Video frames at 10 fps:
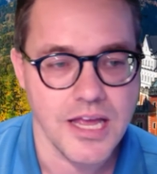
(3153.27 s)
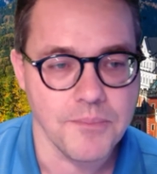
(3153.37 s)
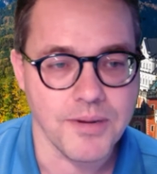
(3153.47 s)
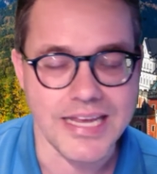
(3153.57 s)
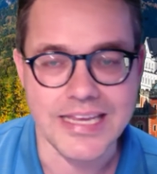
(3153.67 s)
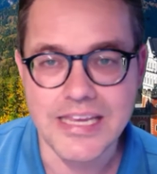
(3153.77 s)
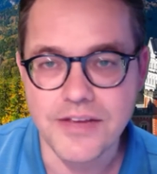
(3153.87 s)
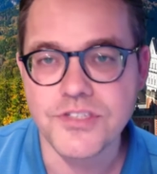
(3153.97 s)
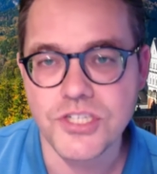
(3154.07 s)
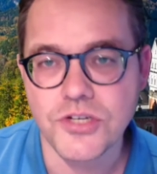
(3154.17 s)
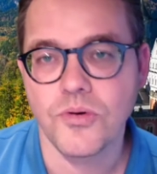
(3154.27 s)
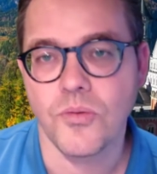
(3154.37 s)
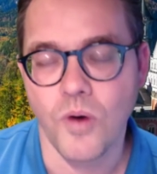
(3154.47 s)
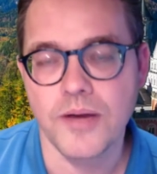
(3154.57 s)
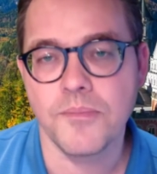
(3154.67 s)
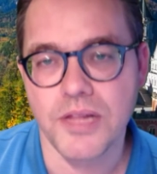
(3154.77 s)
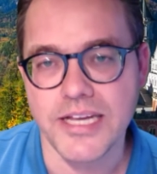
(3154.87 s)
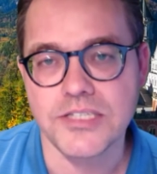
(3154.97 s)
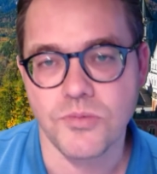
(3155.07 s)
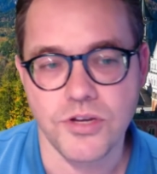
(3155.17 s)
But it gives you one
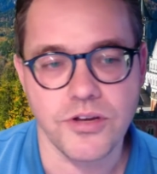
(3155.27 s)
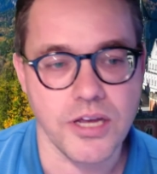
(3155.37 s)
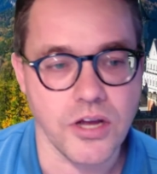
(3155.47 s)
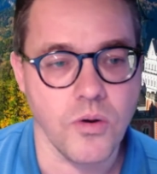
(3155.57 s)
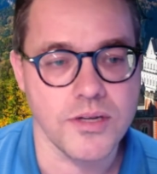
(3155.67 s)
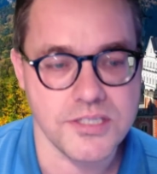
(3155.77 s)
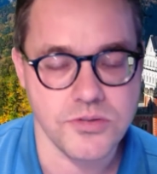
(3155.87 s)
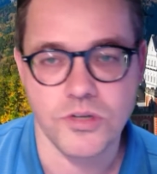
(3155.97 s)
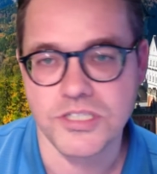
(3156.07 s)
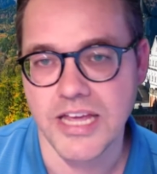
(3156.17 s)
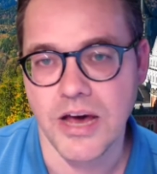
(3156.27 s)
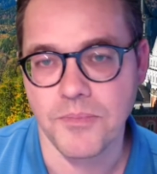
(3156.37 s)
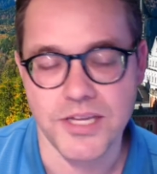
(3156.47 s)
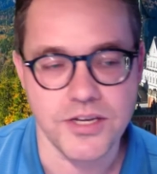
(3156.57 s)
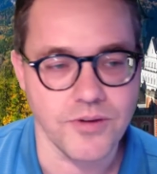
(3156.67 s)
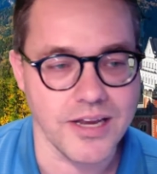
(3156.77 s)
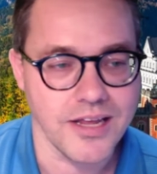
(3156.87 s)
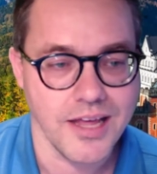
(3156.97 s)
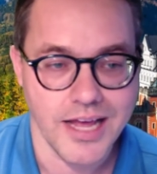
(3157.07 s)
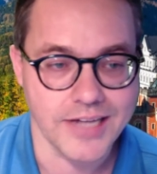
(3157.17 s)
place where you can go, a source to help you do it.
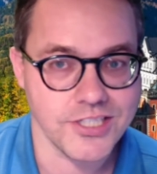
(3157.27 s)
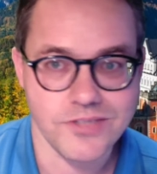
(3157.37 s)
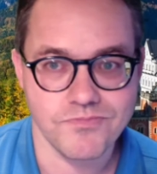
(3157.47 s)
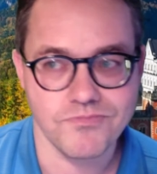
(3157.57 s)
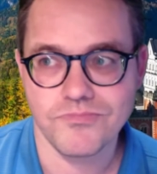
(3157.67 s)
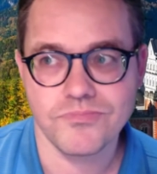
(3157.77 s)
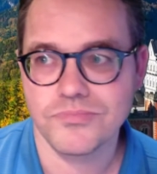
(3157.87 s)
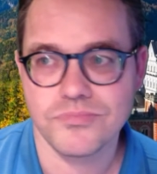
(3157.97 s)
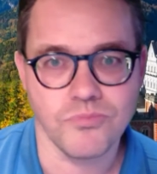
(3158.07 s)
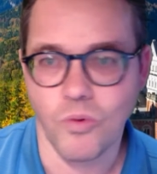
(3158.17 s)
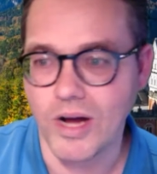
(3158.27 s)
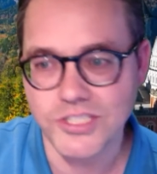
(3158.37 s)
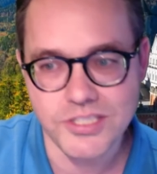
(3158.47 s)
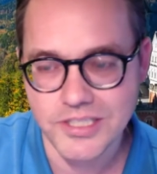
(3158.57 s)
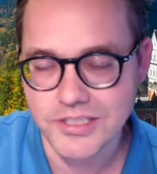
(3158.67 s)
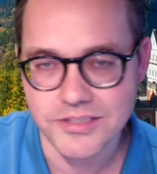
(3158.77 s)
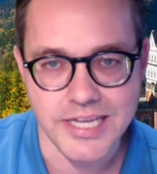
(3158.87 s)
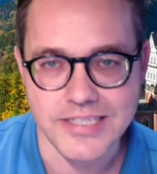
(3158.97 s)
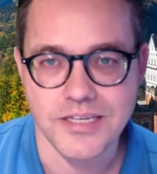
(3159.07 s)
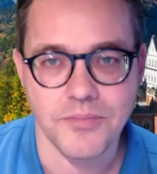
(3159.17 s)
And just watch the
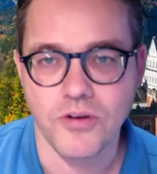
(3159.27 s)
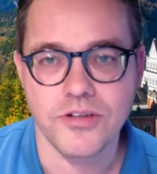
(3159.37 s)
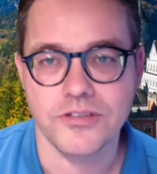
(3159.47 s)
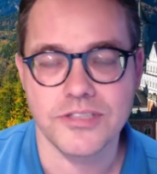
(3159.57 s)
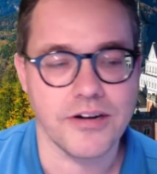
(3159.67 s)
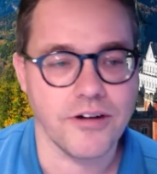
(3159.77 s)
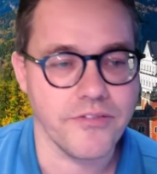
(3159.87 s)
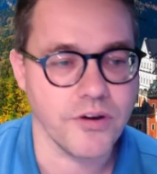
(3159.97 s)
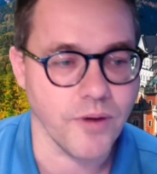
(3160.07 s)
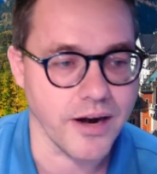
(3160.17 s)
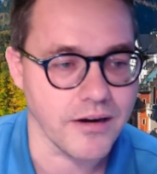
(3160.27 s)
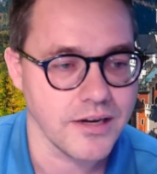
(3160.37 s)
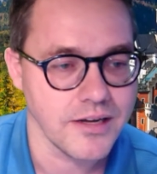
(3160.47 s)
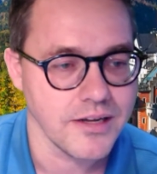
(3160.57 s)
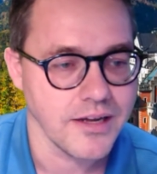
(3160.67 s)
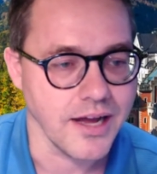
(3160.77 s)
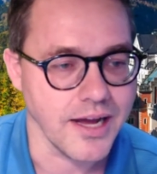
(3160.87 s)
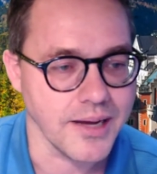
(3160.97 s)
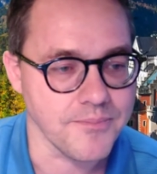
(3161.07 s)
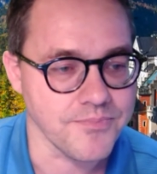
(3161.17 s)
testimonials that are everywhere.
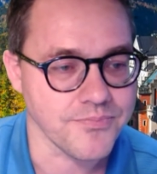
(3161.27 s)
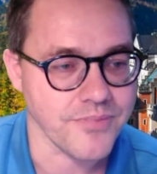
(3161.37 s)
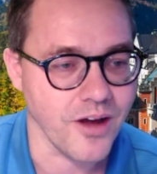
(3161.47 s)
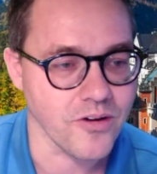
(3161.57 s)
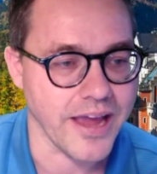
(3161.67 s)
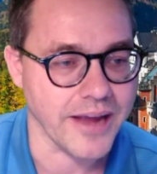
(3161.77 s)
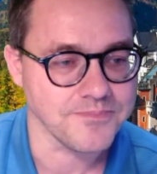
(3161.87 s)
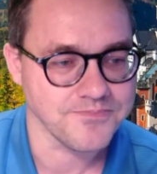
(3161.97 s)
Um, okay,